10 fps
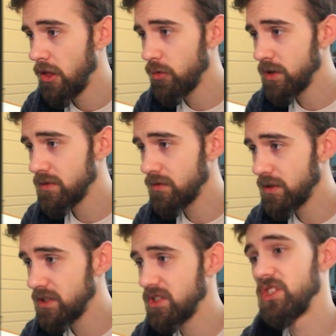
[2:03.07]
The reason for
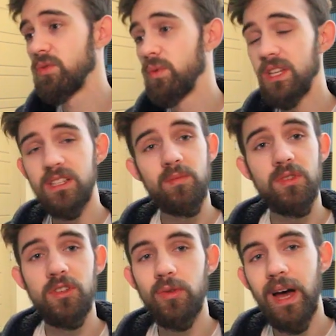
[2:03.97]
this is we need
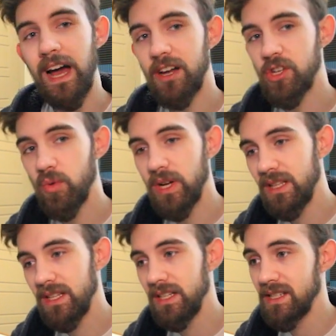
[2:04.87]
something to
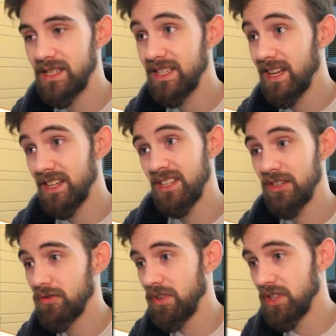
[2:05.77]
actuate these CS
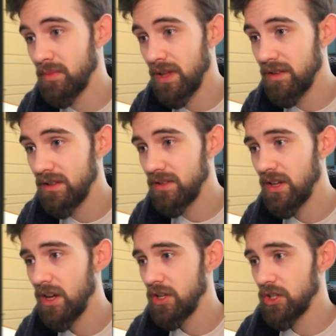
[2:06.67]
interface methods.
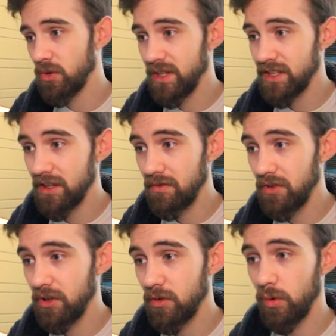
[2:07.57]
So inside of
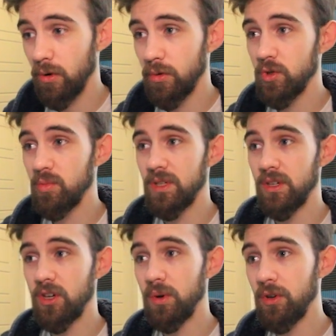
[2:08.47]
here, we're going to be
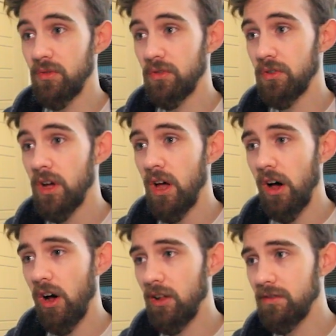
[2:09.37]
going over
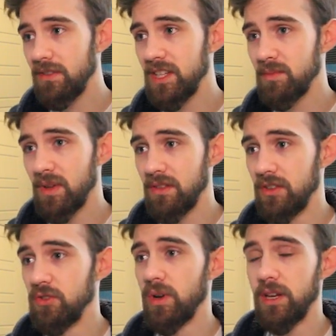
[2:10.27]
all of these
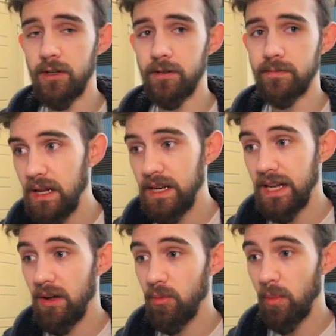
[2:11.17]
methods right here.
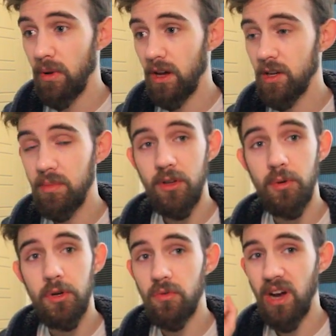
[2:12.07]
Now, I'm not going to be
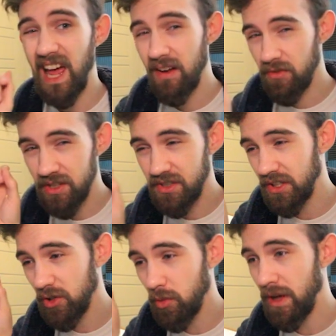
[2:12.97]
going over every
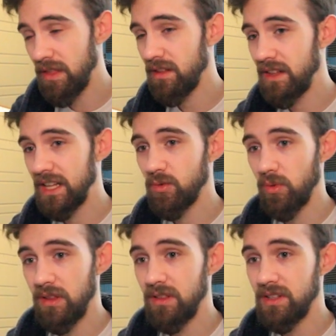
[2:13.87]
single method that's
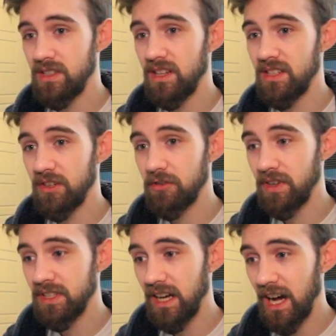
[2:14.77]
within the CS
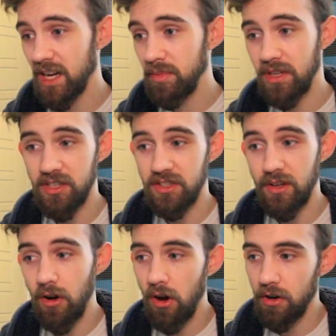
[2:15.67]
interface guide because
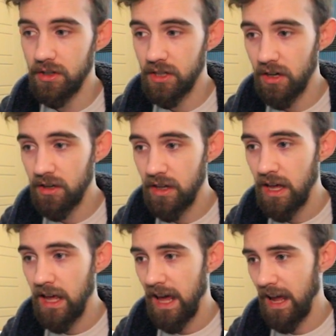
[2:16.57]
there are a ton
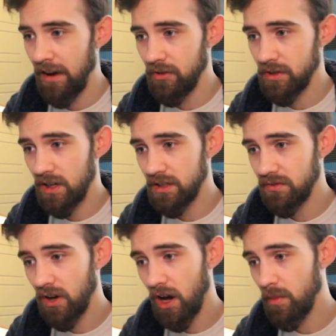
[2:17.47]
and there's lots
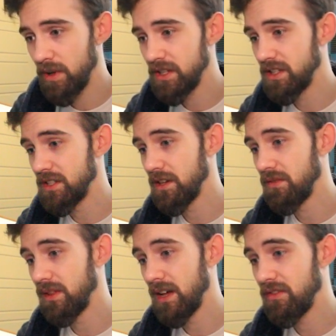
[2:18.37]
of comments and stuff
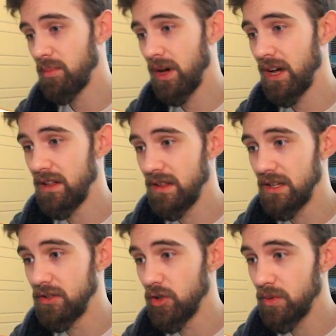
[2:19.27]
left by the
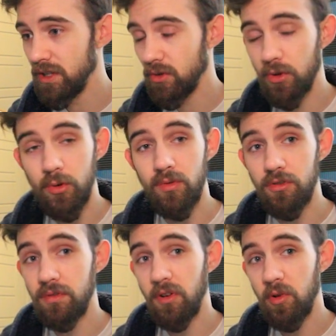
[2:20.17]
Adobe or
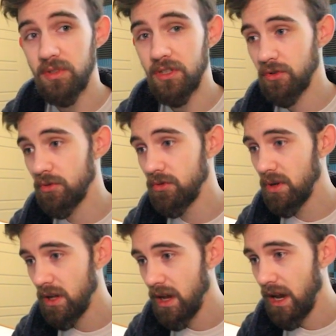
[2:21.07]
whoever developed it crew.
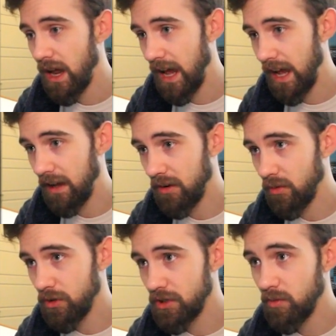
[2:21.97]
And
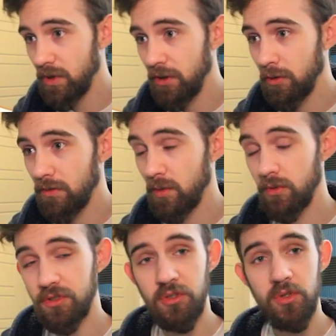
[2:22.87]
we're just going to be going over the
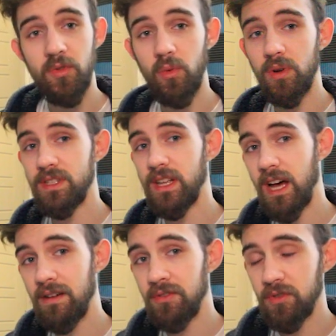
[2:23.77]
most useful ones that
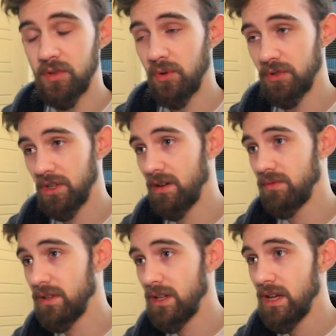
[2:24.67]
I've used most
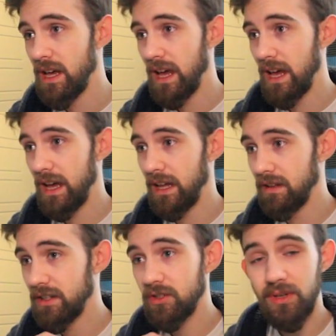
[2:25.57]
often. And
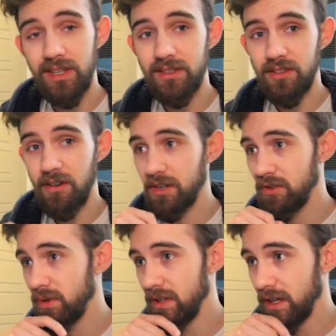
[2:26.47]
let's go ahead and get started
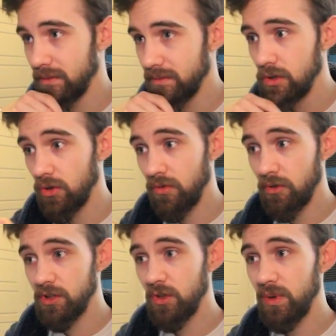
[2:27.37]
doing that. So the
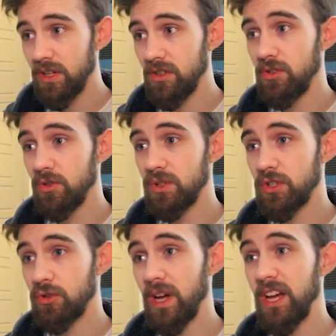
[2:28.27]
first thing we need to do is
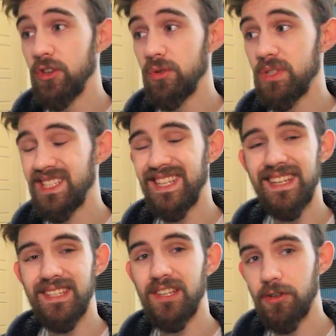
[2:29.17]
create a new
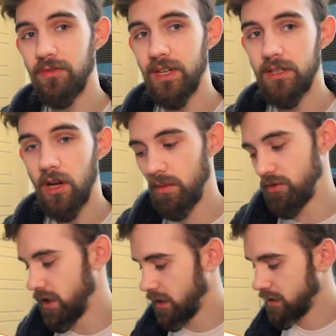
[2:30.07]
CS interface
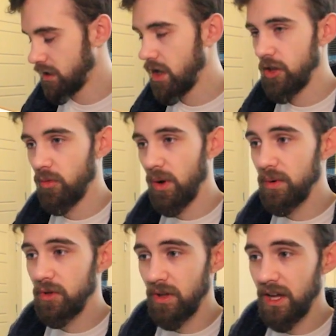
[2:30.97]
object. The way
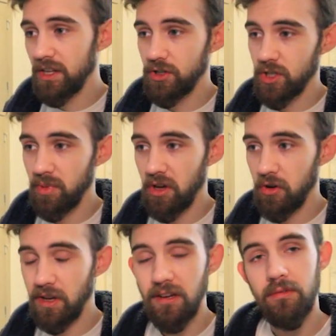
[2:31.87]
we do that is just by
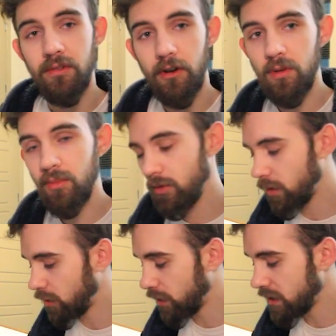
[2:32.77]
creating a variable
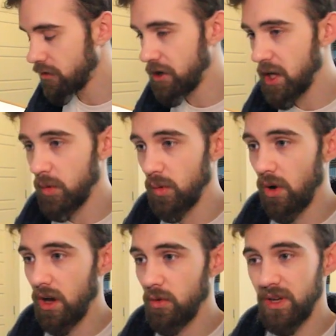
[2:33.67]
with whatever name we
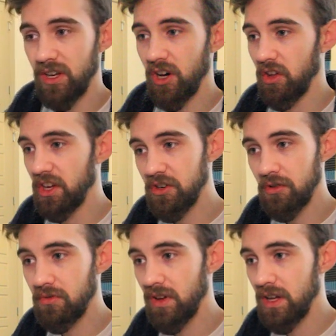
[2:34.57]
want. We can call it
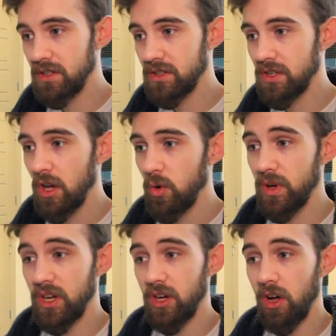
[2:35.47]
interface,
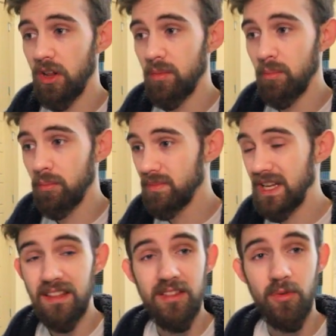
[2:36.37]
we can call it
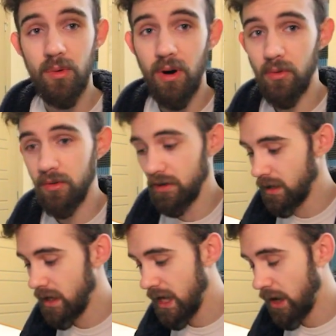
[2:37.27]
anything we want really.
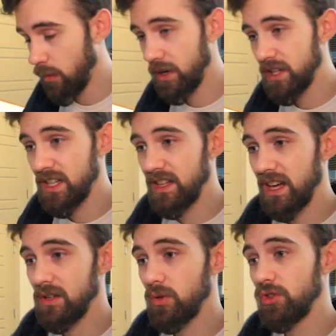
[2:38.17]
And we're gonna set
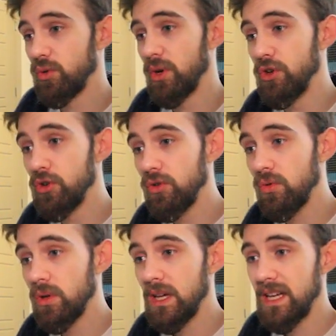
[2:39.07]
that equal to a
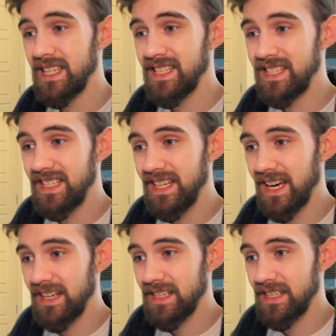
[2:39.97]
new
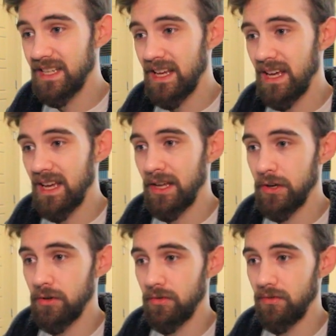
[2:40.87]
CS
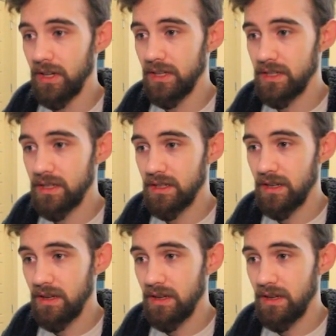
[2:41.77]
interface.